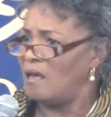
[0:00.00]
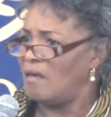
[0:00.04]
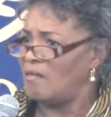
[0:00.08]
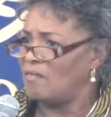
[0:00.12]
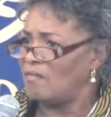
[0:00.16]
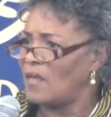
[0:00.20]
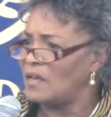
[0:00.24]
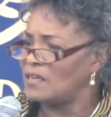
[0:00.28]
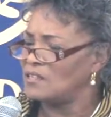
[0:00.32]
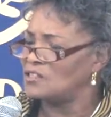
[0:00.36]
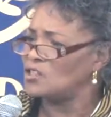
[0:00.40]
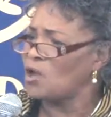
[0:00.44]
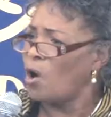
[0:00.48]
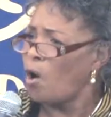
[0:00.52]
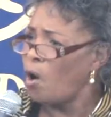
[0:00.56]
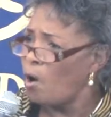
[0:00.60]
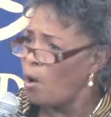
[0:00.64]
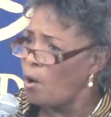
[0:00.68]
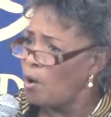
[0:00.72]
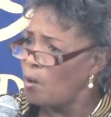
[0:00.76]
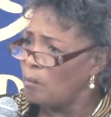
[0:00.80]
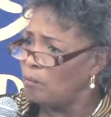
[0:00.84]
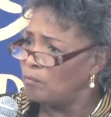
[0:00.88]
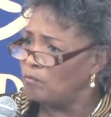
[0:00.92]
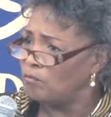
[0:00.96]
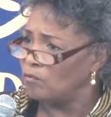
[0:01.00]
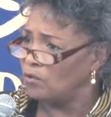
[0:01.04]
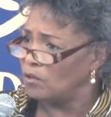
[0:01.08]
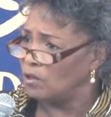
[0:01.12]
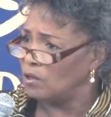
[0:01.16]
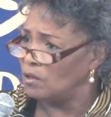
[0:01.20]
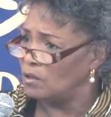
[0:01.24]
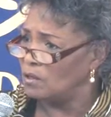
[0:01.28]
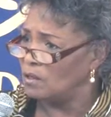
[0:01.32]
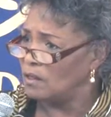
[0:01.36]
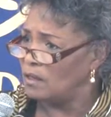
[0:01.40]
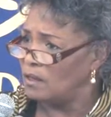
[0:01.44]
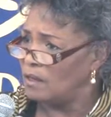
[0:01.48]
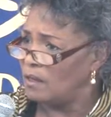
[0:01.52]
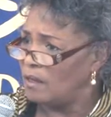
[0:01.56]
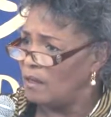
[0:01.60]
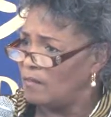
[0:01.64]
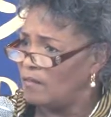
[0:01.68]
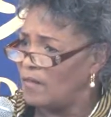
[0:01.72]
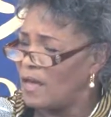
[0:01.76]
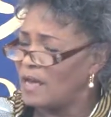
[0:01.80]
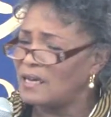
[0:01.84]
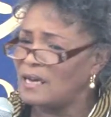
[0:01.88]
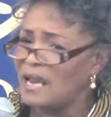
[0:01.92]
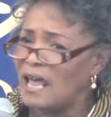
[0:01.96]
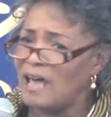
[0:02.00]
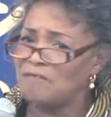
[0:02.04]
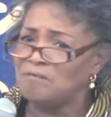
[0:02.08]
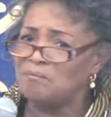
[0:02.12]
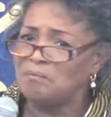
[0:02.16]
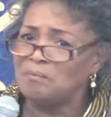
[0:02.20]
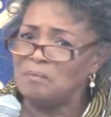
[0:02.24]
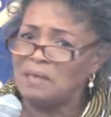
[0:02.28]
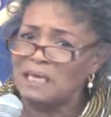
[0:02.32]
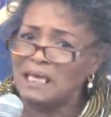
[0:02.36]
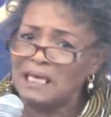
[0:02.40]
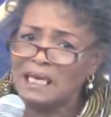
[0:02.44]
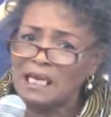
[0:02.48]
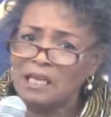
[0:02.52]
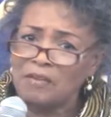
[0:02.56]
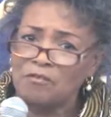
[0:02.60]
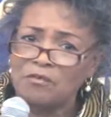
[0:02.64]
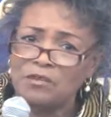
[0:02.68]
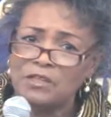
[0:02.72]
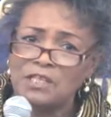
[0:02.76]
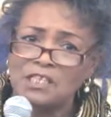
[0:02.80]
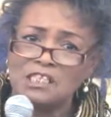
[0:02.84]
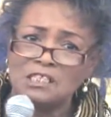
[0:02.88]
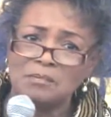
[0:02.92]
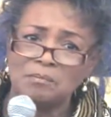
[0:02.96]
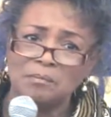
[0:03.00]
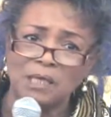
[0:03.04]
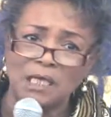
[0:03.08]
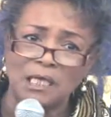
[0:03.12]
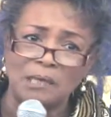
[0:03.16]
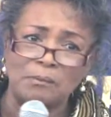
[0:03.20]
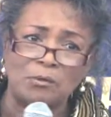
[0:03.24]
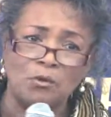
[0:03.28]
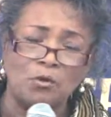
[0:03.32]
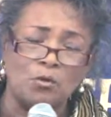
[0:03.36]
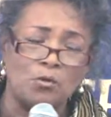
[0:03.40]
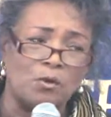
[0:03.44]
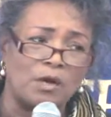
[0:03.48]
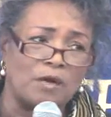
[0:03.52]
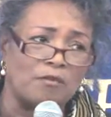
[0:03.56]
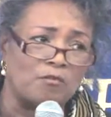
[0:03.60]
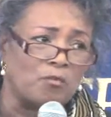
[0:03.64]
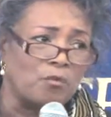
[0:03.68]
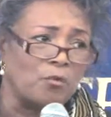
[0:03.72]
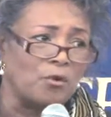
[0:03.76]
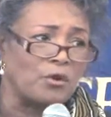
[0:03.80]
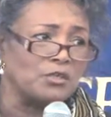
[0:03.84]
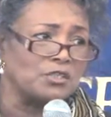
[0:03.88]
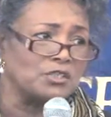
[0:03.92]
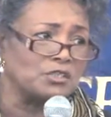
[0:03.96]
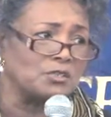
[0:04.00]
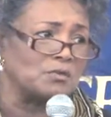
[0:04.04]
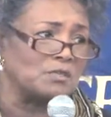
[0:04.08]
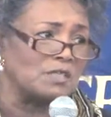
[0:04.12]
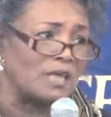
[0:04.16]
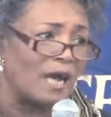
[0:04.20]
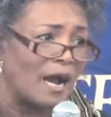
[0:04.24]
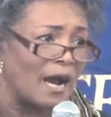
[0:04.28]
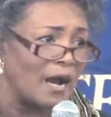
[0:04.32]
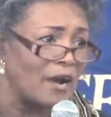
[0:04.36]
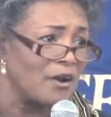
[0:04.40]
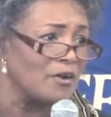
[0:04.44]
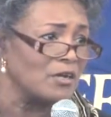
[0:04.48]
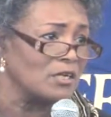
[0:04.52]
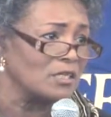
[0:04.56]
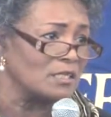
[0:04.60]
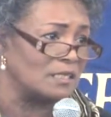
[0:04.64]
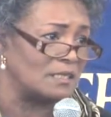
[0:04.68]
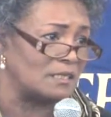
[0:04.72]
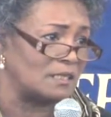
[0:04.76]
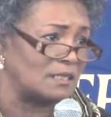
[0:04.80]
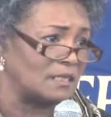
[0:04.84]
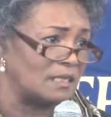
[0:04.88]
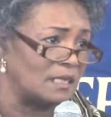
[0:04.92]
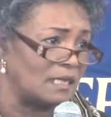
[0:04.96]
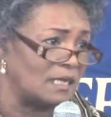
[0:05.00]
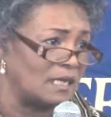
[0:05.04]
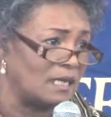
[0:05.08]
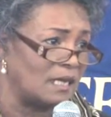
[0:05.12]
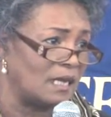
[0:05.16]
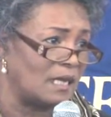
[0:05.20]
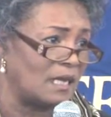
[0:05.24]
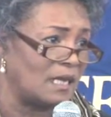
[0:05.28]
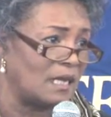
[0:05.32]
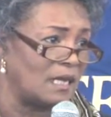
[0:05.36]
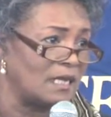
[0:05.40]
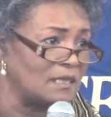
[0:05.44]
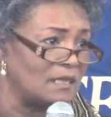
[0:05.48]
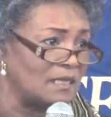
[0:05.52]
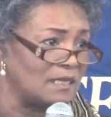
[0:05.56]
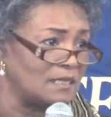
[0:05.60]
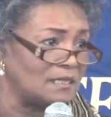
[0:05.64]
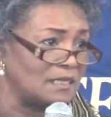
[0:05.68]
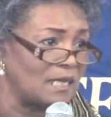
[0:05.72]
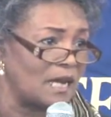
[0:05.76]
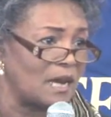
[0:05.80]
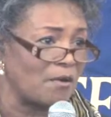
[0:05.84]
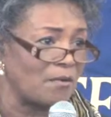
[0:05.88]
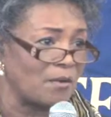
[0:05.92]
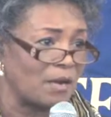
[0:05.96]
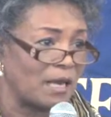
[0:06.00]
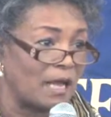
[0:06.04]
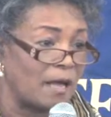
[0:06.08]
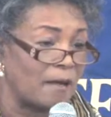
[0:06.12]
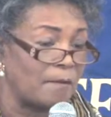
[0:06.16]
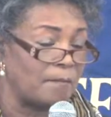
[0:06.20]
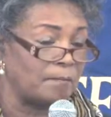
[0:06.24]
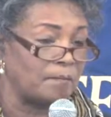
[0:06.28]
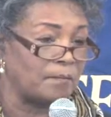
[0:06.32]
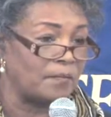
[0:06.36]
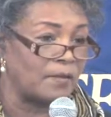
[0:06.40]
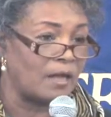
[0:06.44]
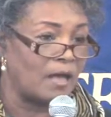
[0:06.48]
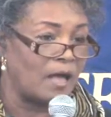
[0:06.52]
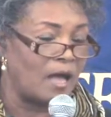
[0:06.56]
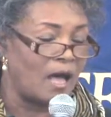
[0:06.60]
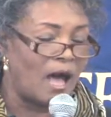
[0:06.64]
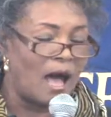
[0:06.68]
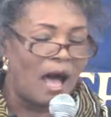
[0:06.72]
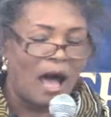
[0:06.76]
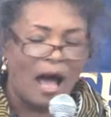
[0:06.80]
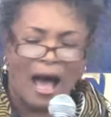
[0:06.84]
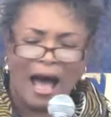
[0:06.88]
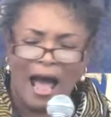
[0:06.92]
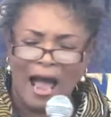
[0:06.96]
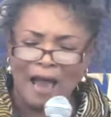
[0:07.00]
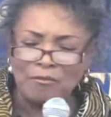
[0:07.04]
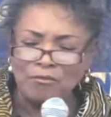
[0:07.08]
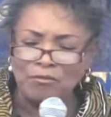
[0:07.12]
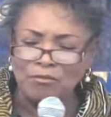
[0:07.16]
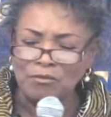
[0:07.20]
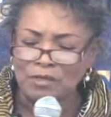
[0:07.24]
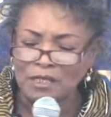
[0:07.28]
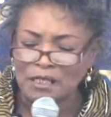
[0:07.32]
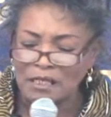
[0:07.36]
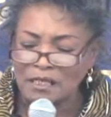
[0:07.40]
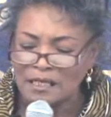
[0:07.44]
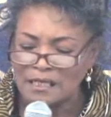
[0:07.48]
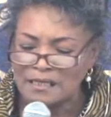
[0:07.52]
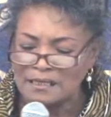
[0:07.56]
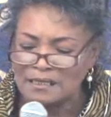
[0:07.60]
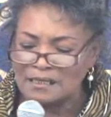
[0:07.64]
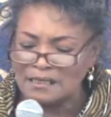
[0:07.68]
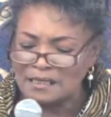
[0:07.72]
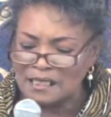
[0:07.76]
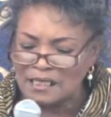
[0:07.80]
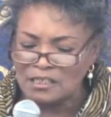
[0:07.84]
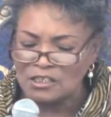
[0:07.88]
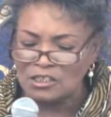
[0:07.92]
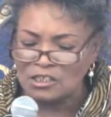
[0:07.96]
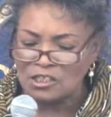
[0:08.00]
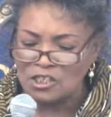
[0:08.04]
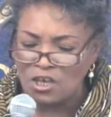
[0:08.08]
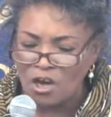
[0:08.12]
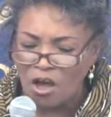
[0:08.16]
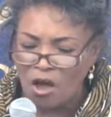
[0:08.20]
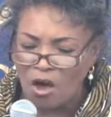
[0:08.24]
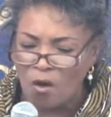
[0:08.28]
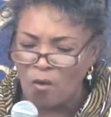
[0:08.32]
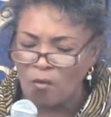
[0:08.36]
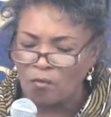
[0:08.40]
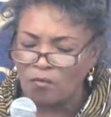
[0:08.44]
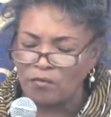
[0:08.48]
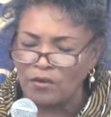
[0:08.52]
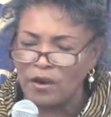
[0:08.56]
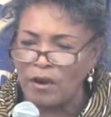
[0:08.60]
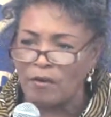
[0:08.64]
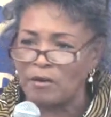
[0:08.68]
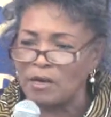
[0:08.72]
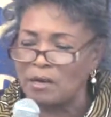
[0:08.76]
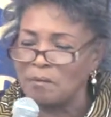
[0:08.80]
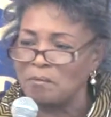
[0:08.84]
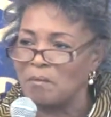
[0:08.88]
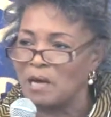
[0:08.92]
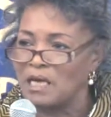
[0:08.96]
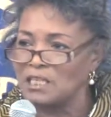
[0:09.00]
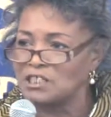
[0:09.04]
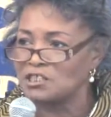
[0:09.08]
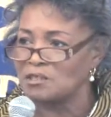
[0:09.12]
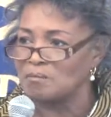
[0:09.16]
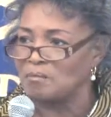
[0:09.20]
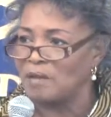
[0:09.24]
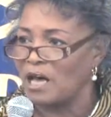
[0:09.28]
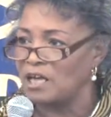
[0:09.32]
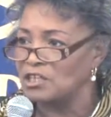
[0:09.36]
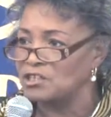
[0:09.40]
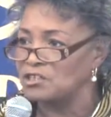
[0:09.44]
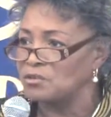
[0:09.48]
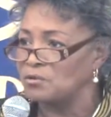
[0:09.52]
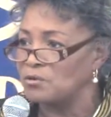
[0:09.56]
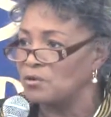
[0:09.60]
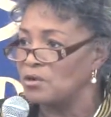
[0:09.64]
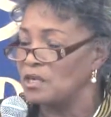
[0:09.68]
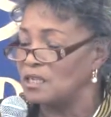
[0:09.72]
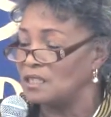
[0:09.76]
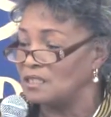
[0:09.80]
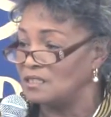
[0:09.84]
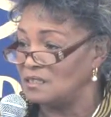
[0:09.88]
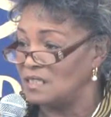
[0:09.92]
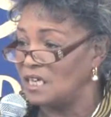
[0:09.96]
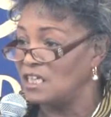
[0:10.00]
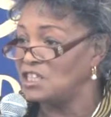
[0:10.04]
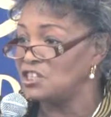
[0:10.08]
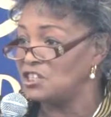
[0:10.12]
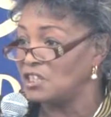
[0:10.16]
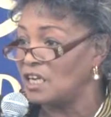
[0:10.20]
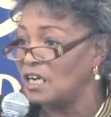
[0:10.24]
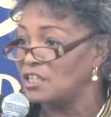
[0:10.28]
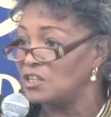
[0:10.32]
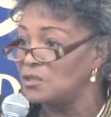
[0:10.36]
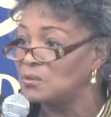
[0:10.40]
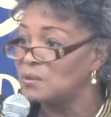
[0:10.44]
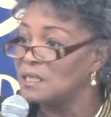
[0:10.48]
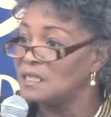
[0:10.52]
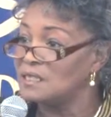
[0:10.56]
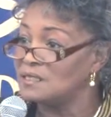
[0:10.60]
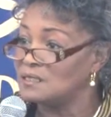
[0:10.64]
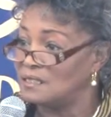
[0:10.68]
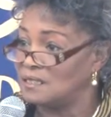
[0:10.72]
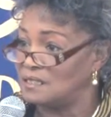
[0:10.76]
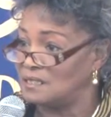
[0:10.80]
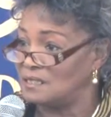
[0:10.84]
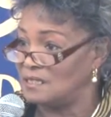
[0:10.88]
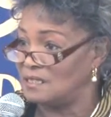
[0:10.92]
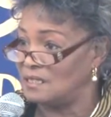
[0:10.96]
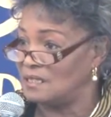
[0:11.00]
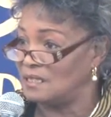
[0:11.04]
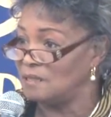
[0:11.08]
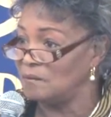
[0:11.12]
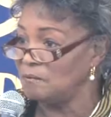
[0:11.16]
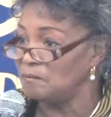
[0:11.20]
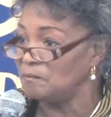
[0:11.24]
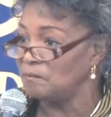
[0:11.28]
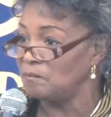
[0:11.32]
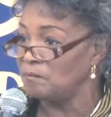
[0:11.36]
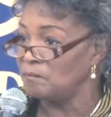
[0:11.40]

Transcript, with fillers: that is hopeful, that could have meaning for these people who have worked so tirelessly in this area? I really didn't know very much about your organization. I knew it existed.